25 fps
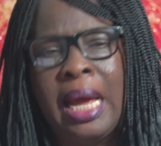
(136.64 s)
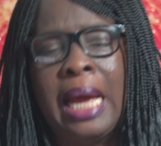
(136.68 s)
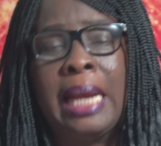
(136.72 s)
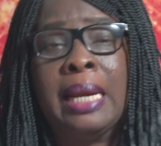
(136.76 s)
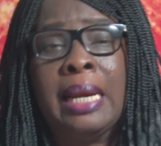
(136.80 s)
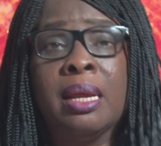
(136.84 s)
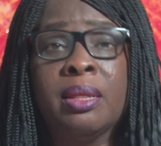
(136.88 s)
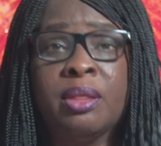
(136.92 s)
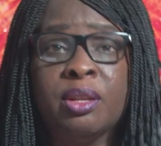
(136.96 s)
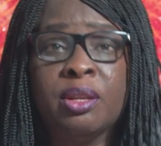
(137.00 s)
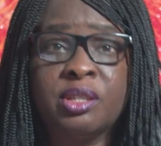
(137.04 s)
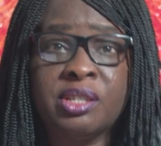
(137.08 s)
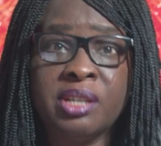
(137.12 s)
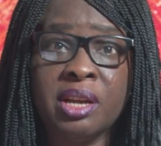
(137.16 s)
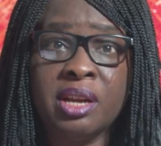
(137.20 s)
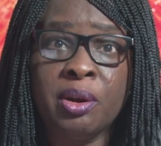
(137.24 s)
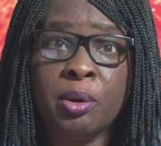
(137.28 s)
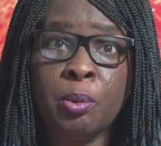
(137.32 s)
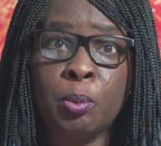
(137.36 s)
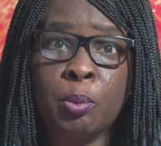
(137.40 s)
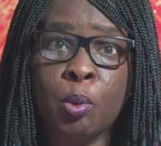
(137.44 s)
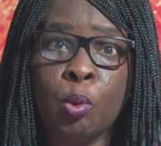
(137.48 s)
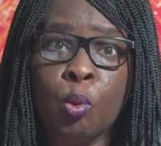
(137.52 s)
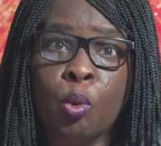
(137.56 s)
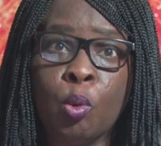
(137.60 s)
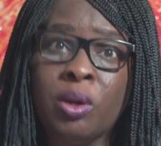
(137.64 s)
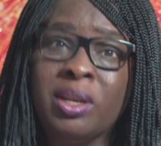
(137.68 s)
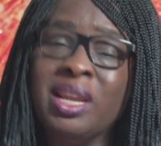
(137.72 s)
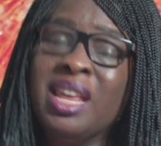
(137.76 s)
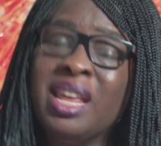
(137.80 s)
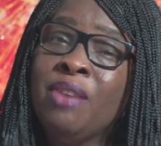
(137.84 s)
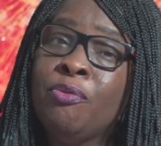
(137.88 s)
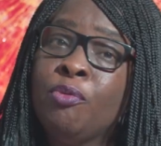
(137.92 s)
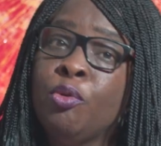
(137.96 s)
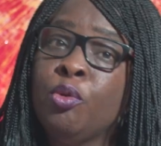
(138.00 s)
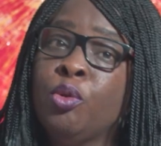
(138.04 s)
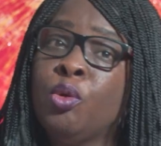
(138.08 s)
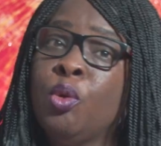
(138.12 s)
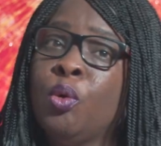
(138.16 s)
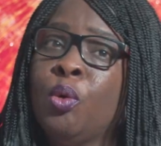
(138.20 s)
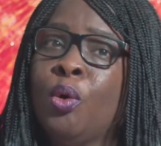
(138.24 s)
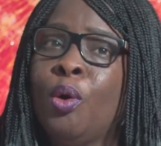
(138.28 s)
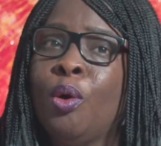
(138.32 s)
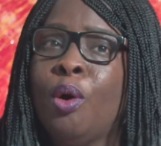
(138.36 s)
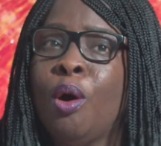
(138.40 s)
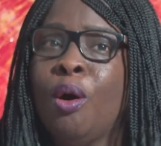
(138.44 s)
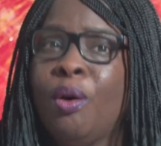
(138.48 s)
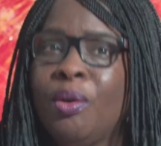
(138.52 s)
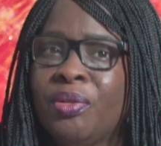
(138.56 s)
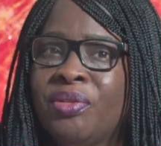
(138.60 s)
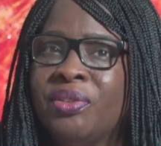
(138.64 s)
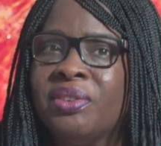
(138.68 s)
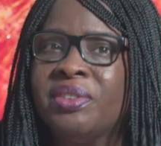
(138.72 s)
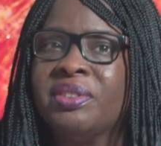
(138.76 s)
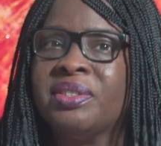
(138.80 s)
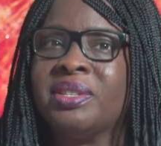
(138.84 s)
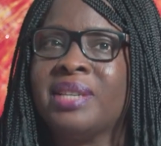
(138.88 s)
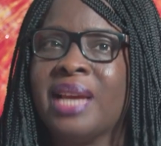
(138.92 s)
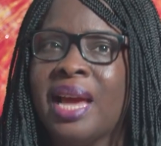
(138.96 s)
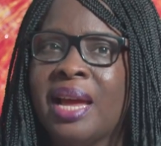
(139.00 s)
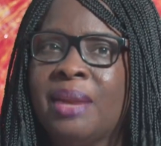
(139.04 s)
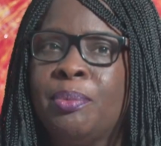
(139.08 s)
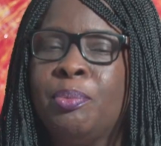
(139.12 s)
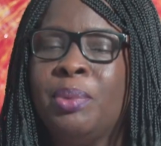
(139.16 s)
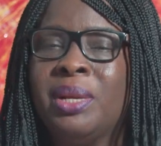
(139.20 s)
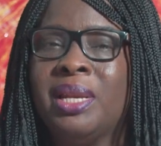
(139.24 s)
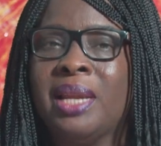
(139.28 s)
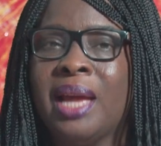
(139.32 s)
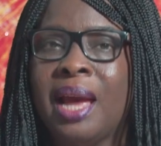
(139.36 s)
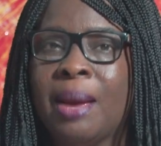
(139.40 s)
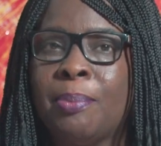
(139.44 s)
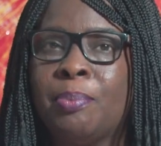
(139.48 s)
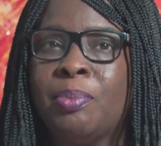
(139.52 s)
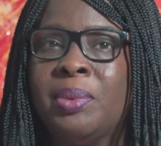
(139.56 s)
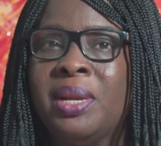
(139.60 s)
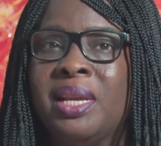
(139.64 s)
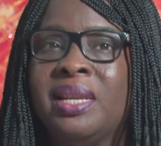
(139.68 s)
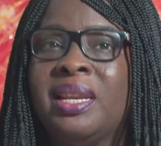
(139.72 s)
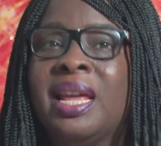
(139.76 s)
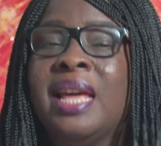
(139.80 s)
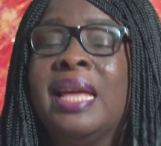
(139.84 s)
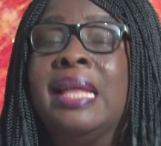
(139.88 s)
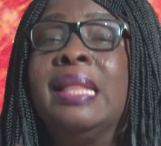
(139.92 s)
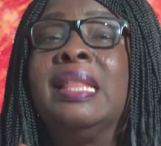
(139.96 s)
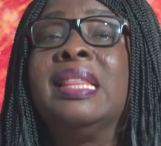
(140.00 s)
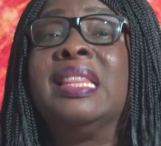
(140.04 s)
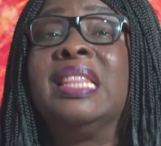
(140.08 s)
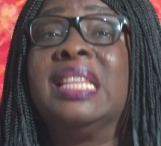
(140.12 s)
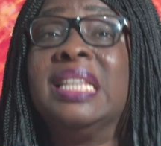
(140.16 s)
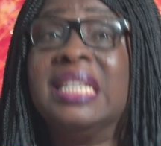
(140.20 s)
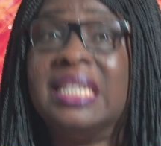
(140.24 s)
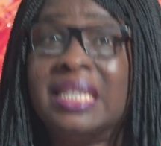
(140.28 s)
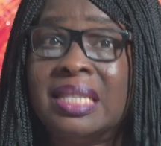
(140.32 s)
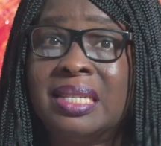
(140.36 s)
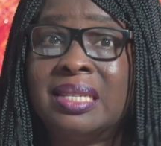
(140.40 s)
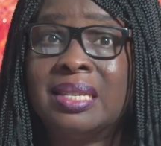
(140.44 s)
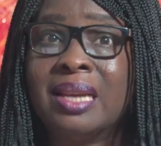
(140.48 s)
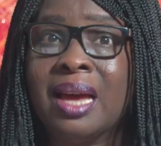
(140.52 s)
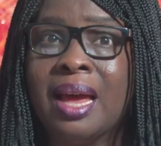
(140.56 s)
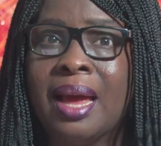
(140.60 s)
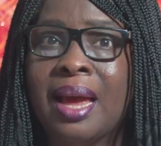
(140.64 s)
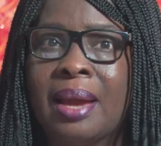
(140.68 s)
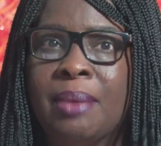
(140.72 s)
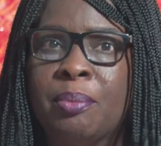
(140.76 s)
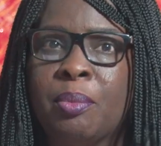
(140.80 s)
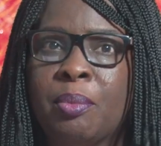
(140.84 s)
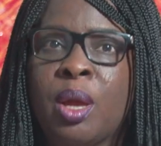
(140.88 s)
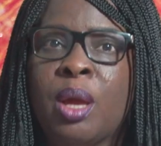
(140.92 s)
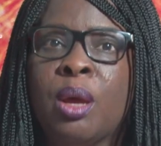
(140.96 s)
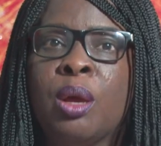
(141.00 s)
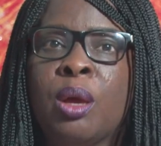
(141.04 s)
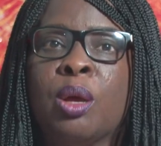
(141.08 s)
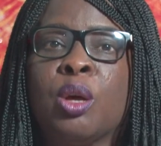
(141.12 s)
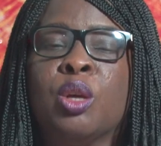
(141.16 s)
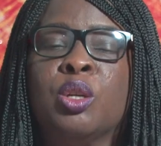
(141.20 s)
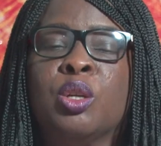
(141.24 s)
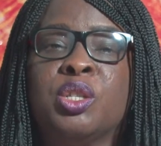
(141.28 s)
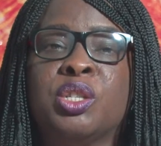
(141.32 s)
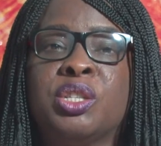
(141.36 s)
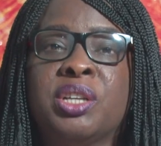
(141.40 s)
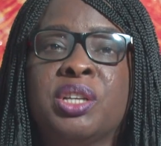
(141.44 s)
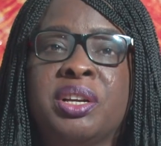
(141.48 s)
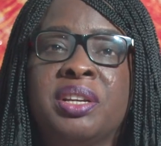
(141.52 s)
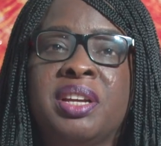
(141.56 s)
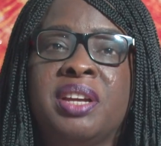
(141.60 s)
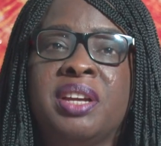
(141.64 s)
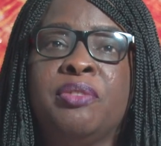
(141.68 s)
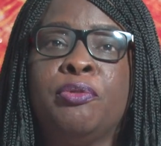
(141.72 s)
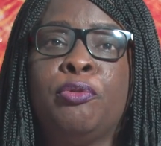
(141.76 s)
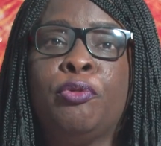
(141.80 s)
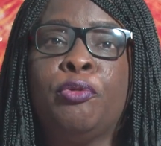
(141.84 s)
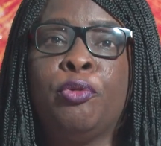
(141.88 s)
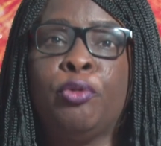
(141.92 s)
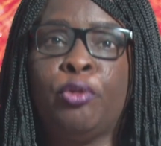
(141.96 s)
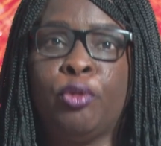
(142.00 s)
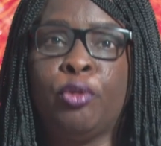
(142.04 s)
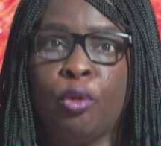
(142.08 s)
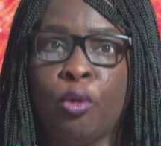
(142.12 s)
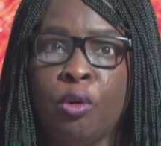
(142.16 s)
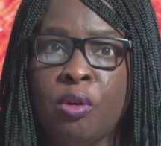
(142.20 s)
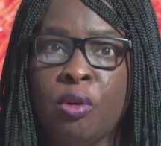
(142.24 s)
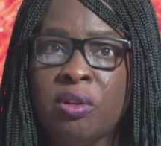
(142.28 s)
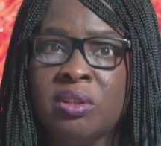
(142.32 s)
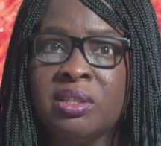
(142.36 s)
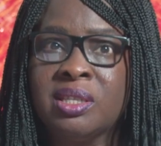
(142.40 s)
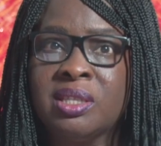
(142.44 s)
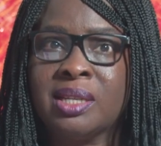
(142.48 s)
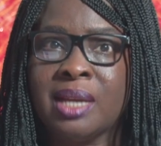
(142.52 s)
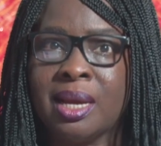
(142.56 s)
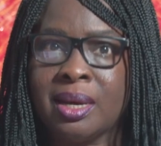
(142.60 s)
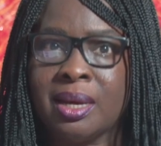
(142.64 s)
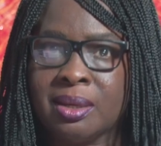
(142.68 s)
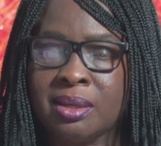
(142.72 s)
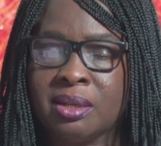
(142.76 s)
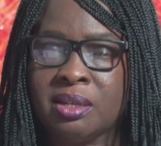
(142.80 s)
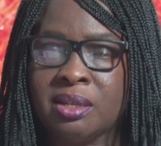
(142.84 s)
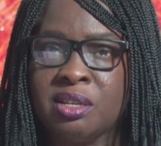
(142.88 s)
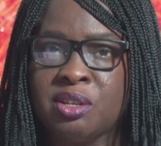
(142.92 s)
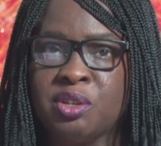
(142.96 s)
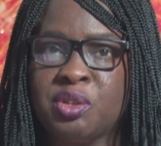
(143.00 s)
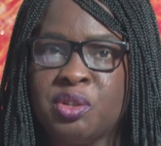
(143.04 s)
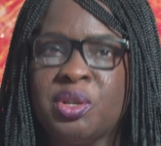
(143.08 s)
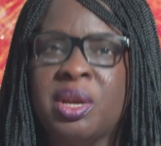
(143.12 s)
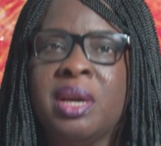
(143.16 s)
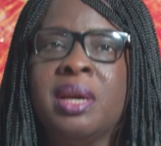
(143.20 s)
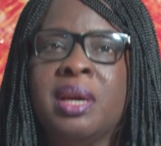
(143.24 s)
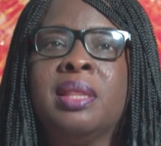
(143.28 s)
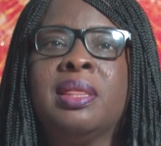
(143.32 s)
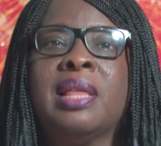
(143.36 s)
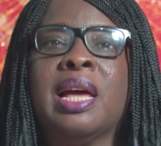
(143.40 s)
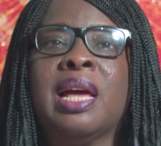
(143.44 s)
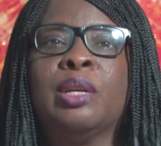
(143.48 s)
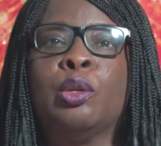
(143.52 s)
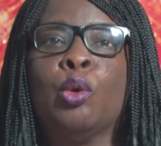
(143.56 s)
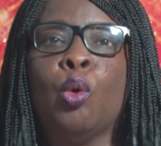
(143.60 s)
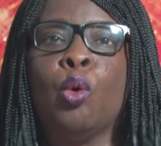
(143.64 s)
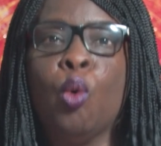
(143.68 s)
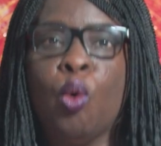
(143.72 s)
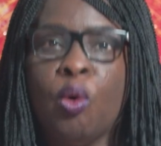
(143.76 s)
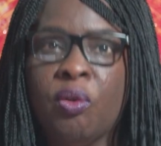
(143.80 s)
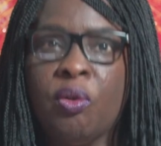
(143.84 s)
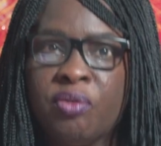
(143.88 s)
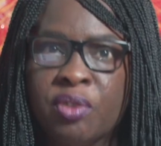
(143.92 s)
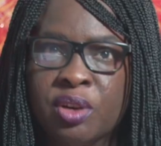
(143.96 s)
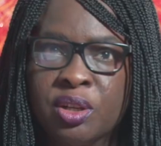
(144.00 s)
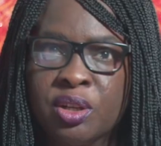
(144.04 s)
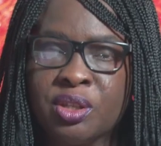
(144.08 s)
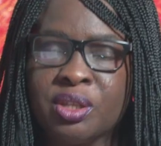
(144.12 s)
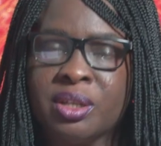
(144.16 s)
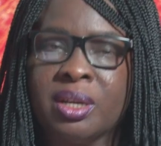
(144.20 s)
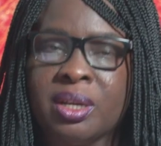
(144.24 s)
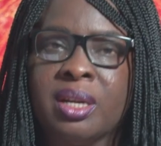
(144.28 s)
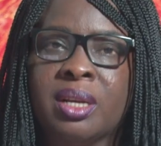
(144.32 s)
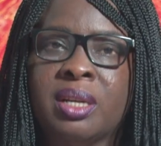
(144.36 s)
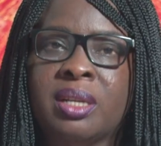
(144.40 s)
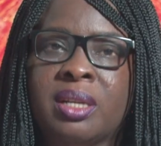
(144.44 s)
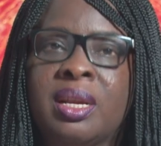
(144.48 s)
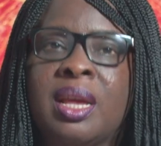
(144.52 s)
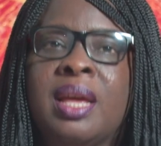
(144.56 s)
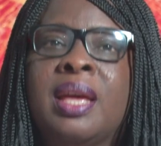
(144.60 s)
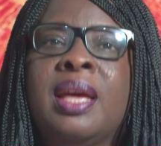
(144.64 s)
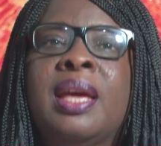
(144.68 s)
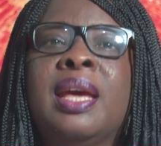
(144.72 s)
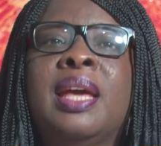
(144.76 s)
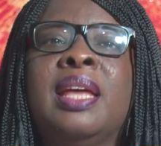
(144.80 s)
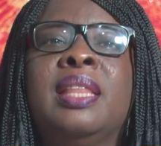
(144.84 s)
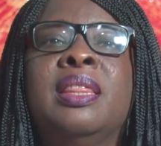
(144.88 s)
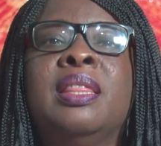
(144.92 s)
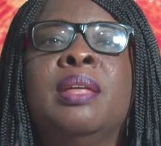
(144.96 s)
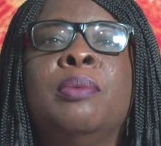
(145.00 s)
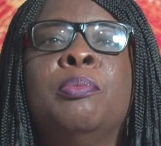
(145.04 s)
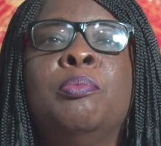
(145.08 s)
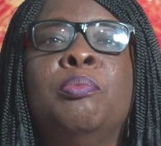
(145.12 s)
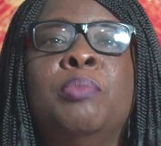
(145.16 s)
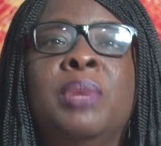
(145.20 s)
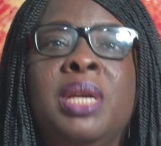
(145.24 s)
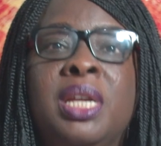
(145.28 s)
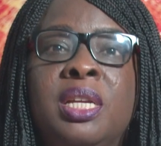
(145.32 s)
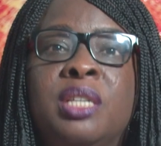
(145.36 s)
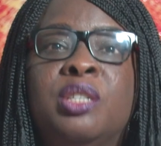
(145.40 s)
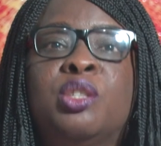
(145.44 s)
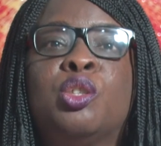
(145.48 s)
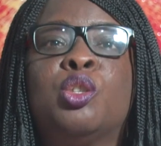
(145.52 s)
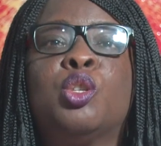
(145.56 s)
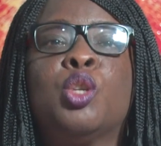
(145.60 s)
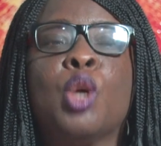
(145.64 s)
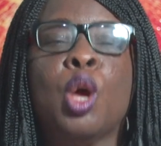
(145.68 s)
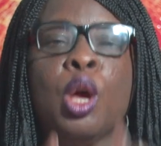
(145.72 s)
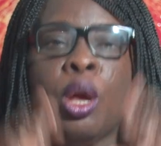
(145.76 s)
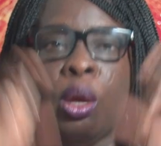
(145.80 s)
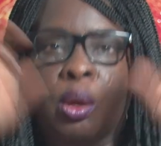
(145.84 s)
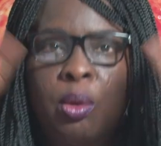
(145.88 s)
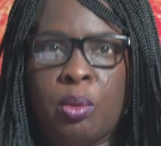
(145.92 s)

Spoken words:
another terrible one, even though others had been happening, this time concerning fuel tankers that overturn in the midst